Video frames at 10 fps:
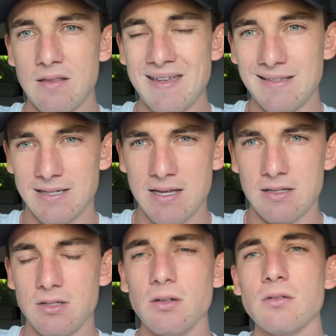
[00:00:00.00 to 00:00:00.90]
they
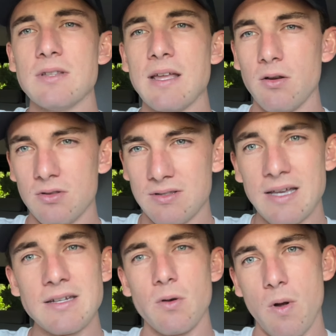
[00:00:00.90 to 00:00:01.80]
tend
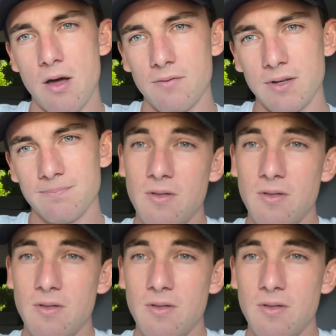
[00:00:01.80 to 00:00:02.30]
to grow out of it.